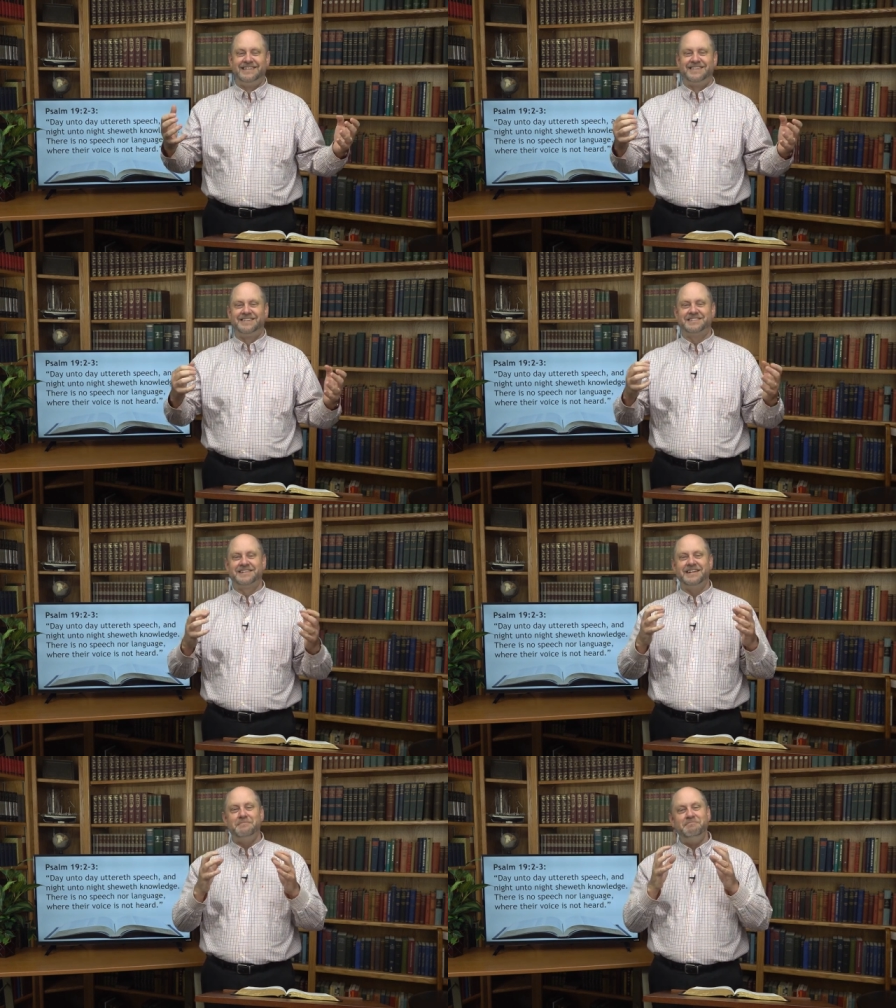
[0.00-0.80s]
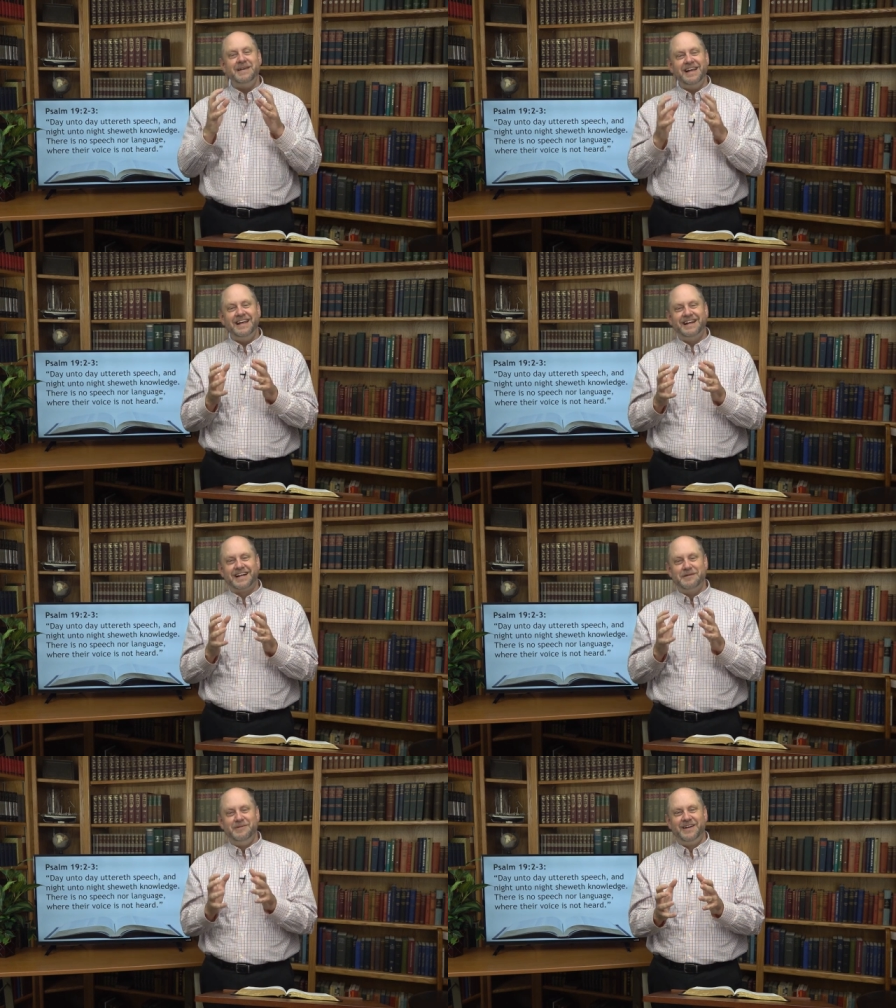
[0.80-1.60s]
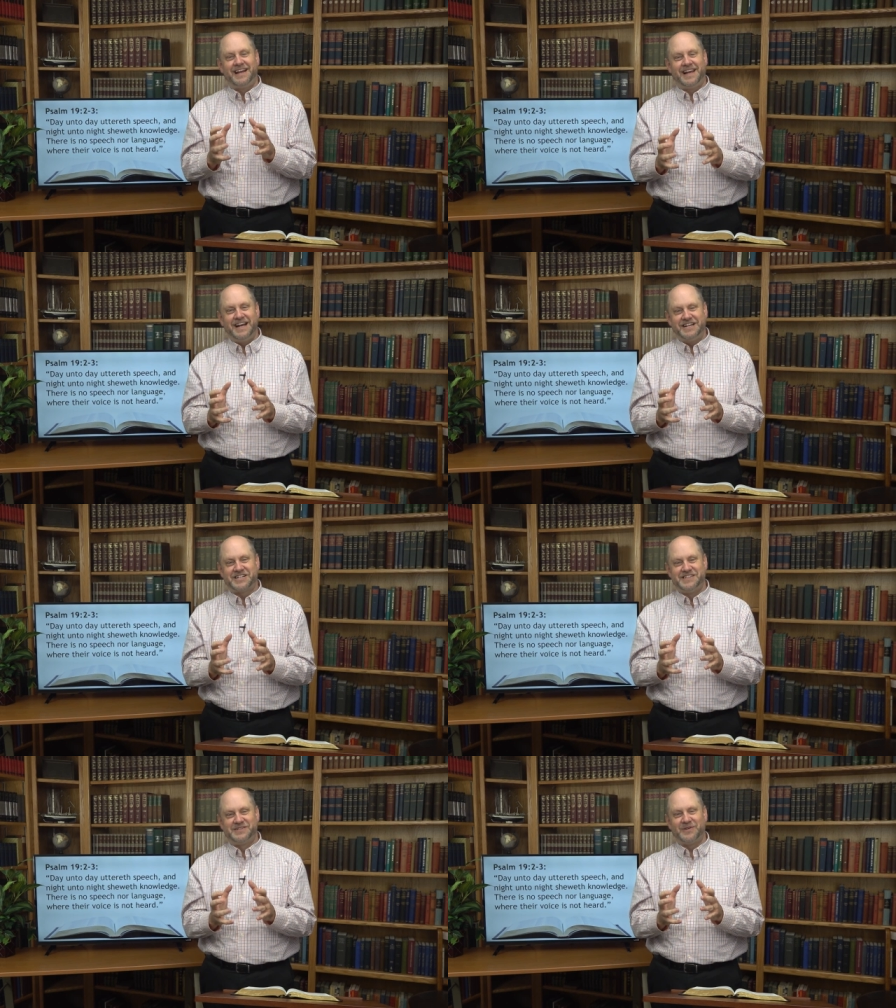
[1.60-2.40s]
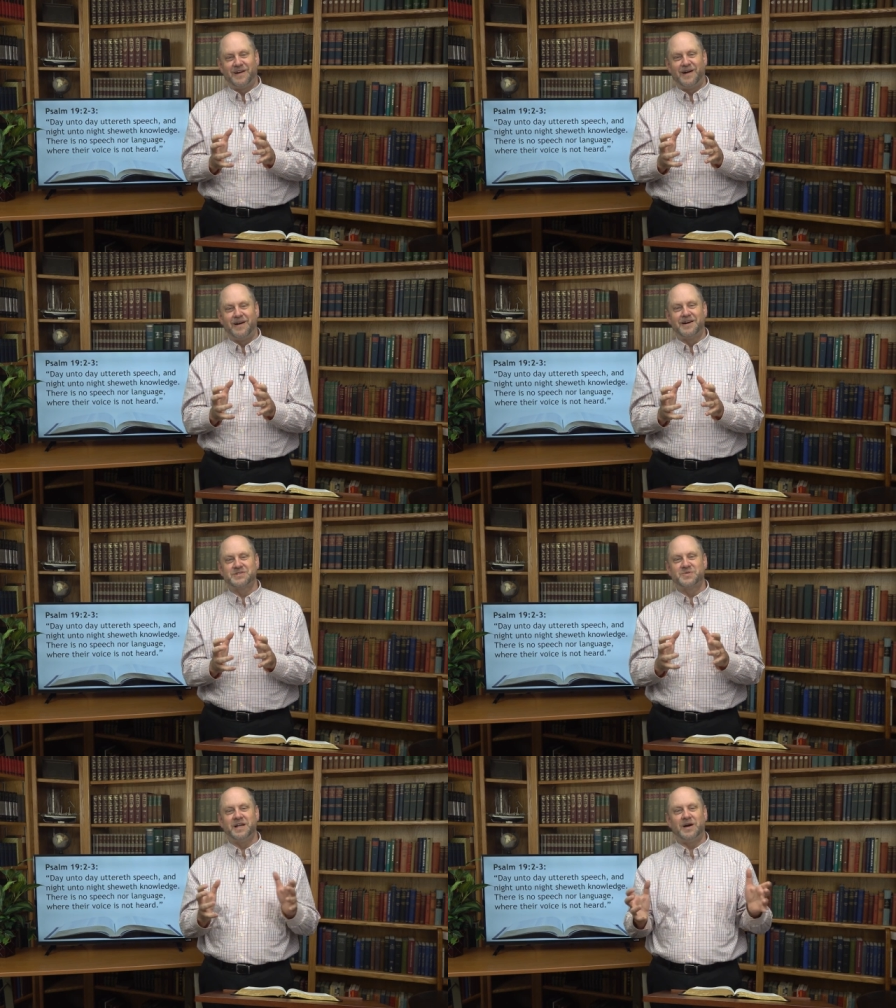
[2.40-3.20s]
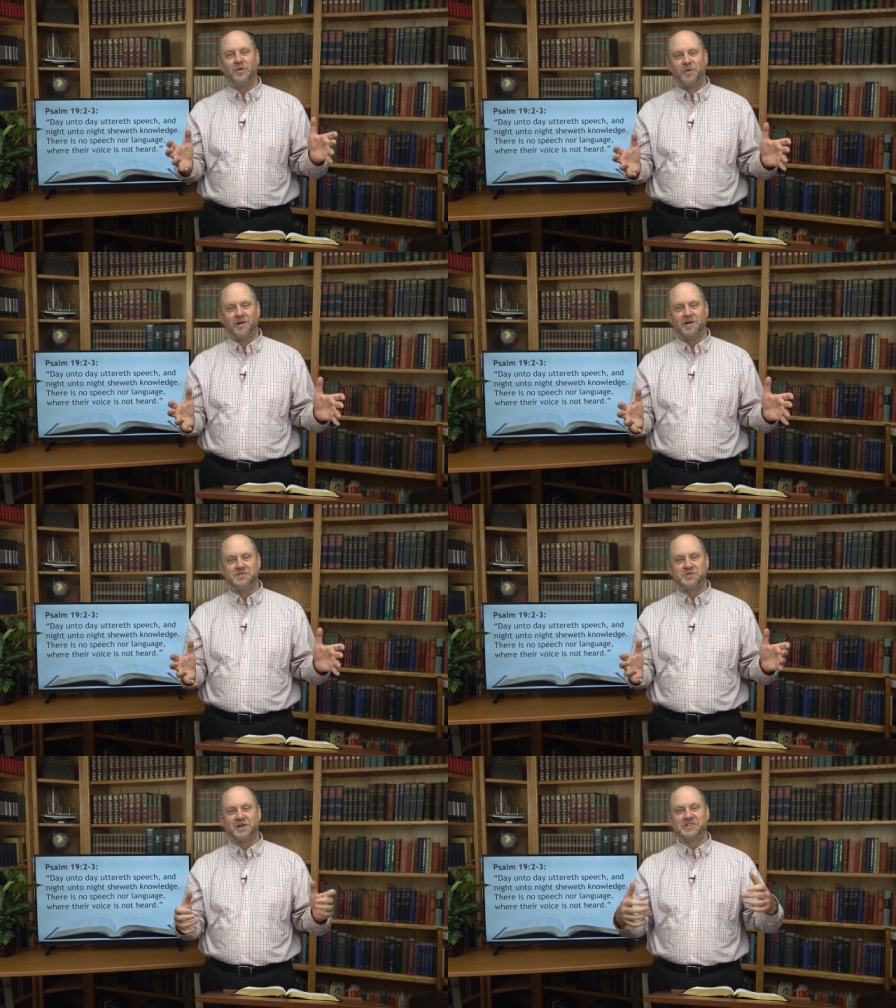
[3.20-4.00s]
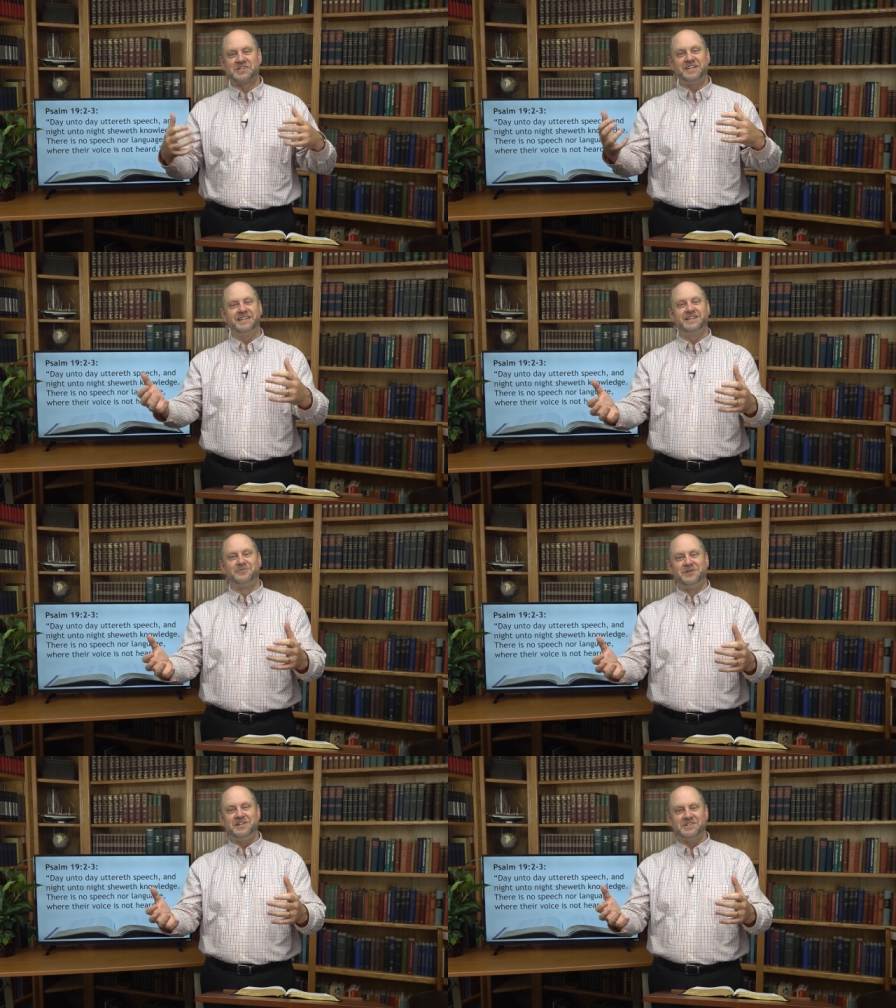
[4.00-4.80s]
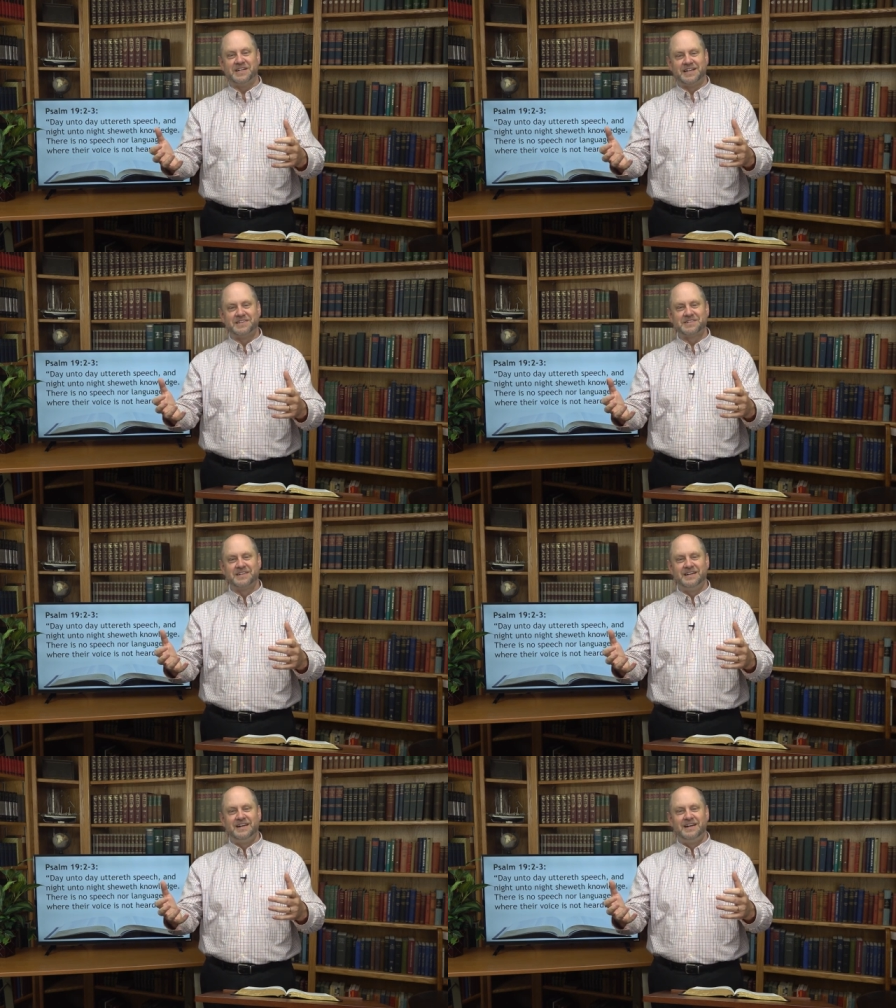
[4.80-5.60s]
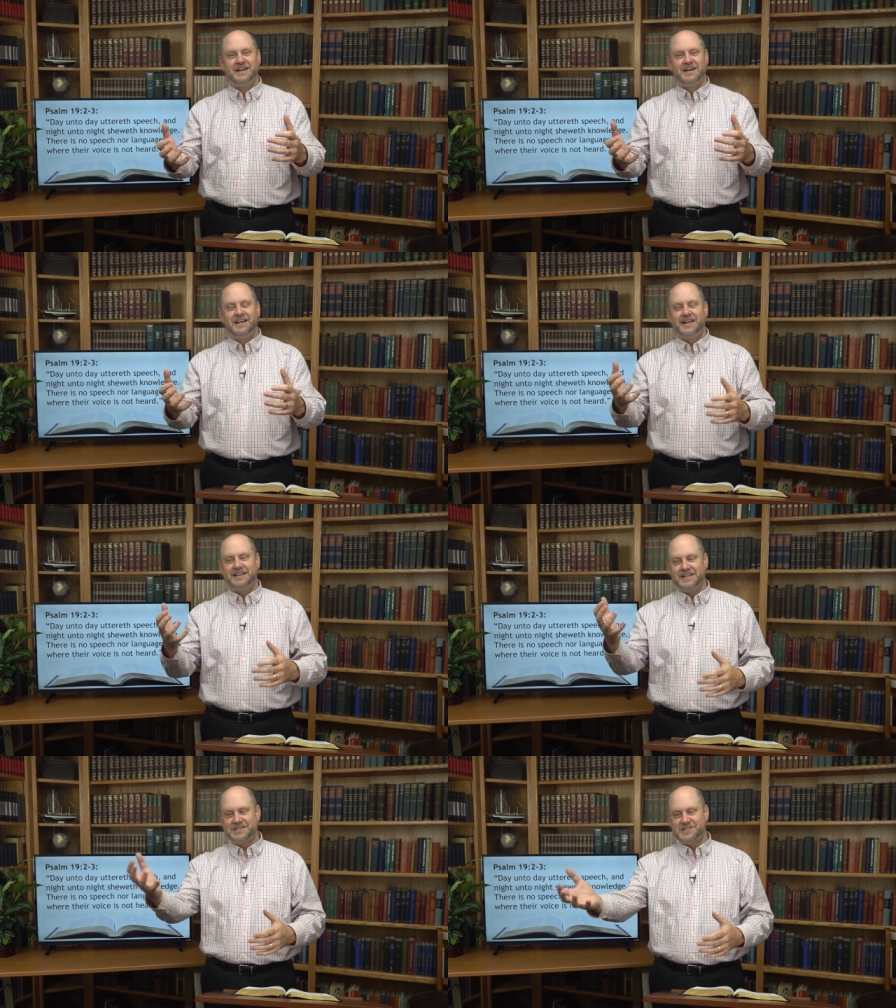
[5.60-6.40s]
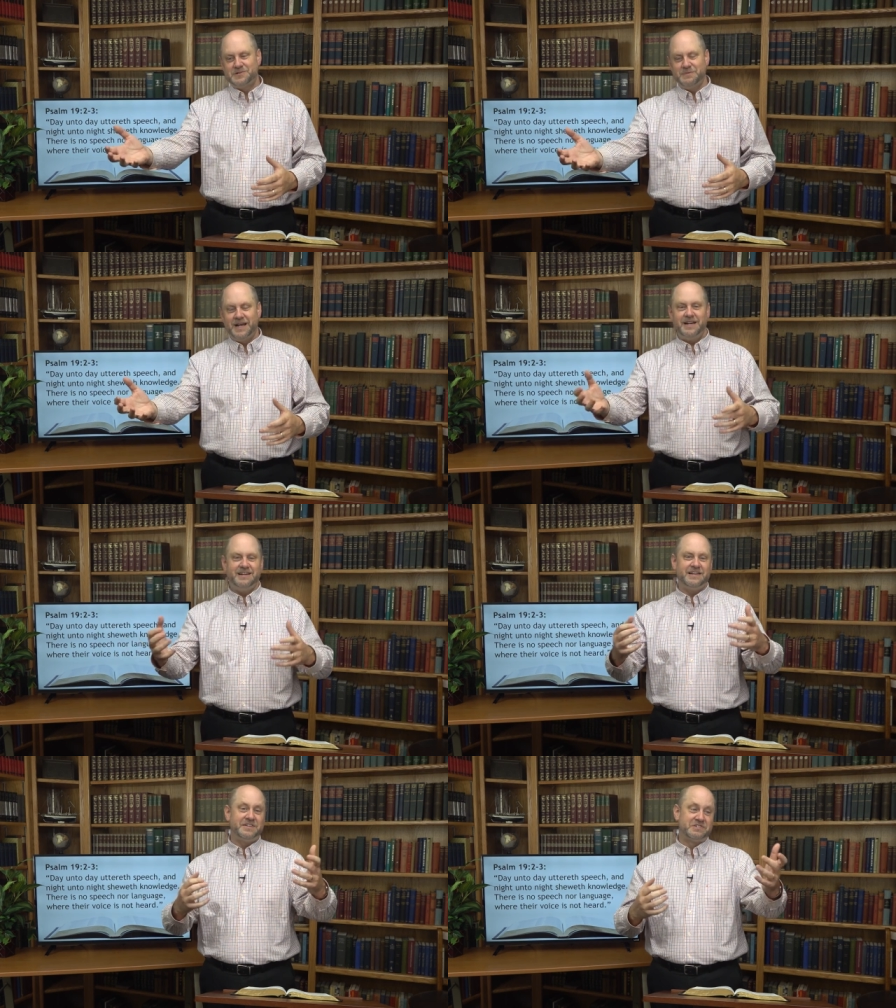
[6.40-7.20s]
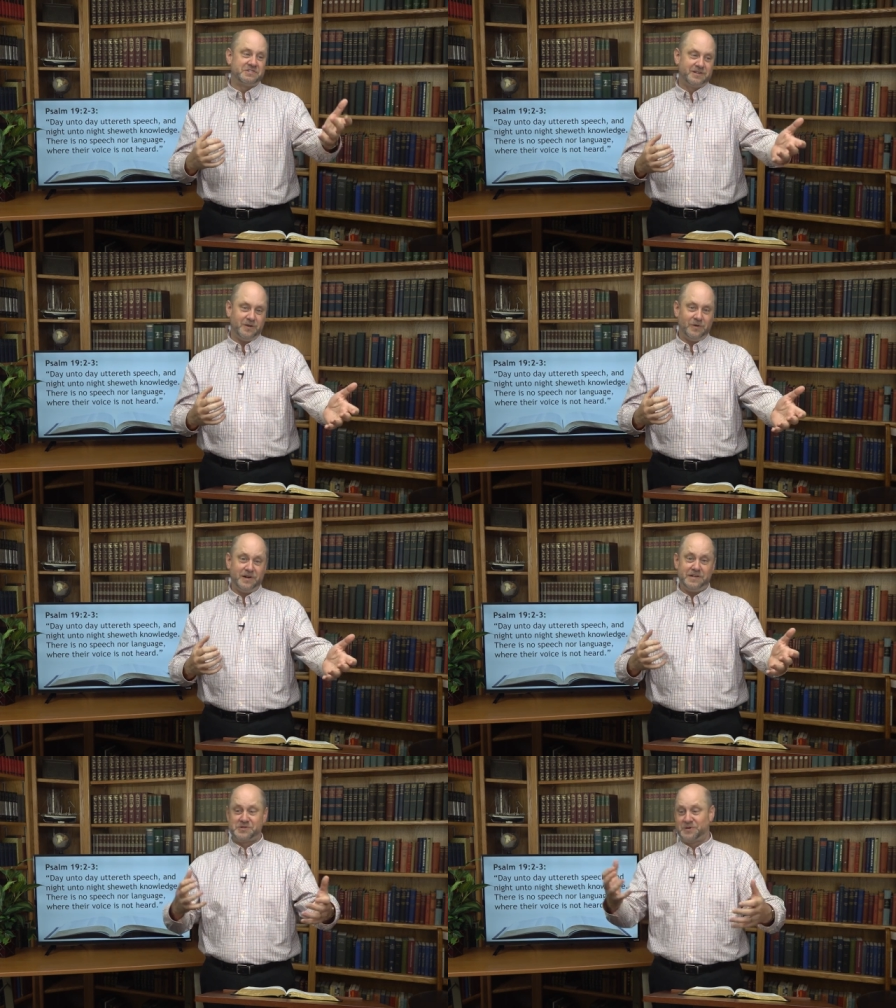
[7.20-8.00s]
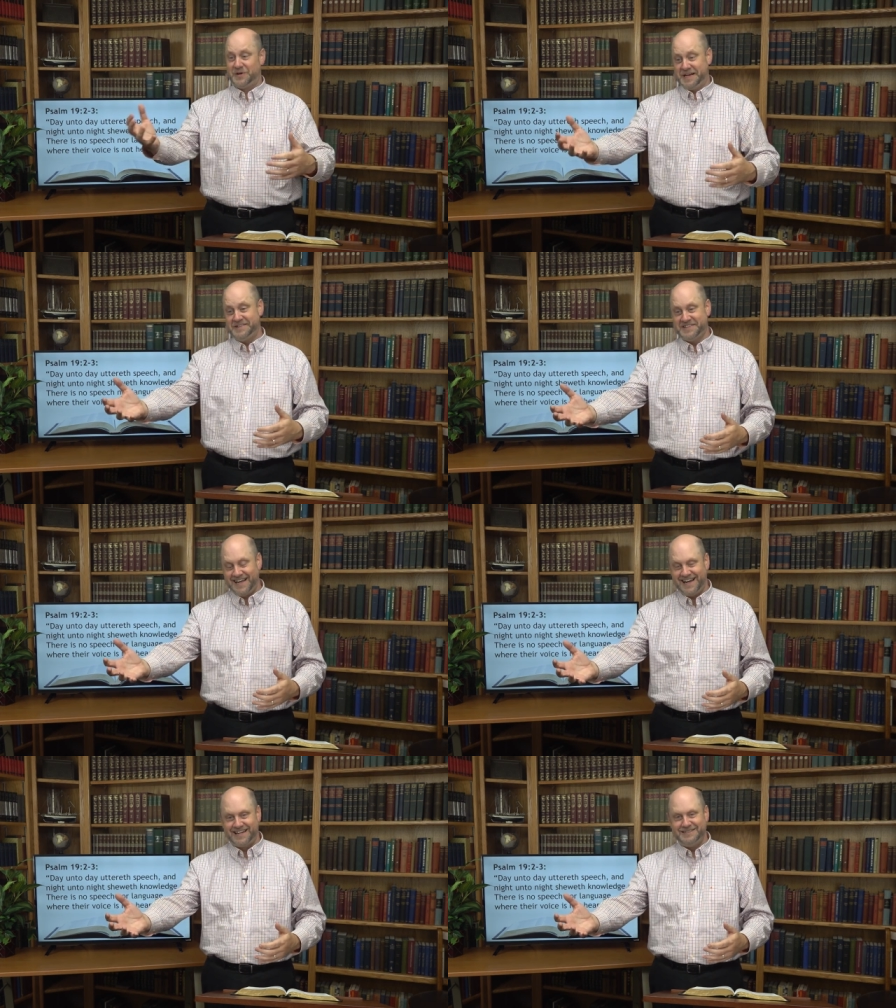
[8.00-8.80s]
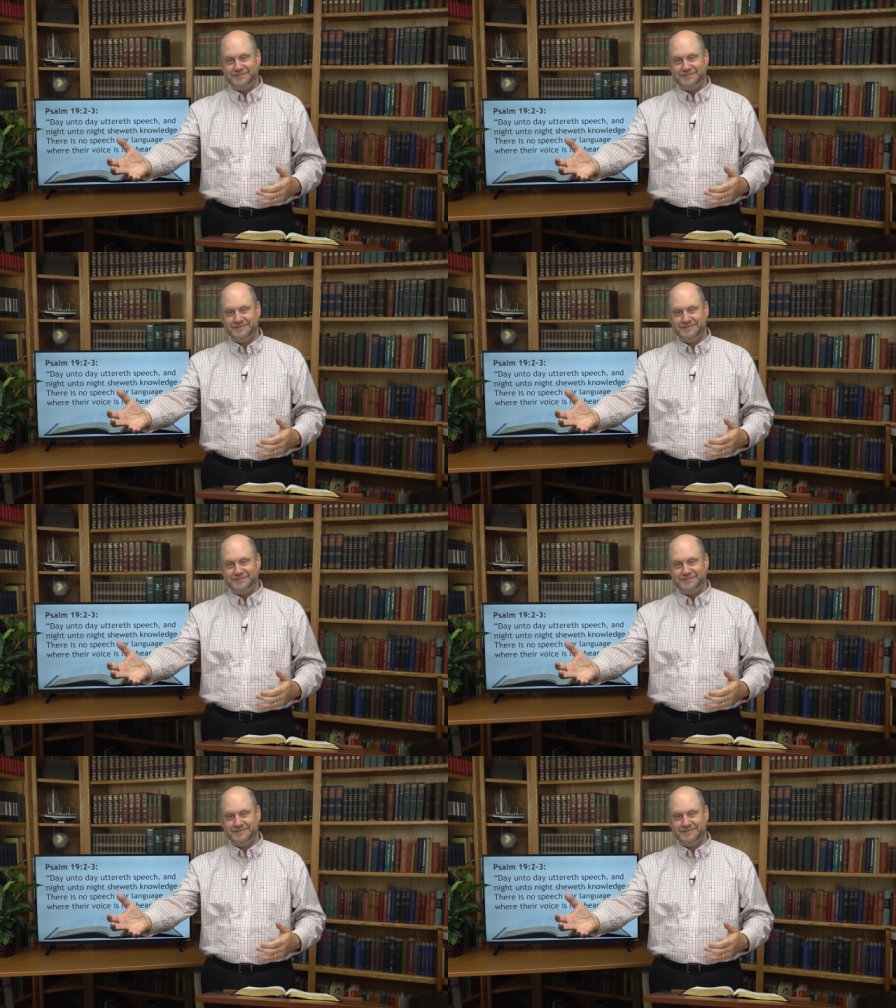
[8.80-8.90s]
There's an immediate communication to our hearts without words or extended reasonings that this is made and this is glorious or it is not.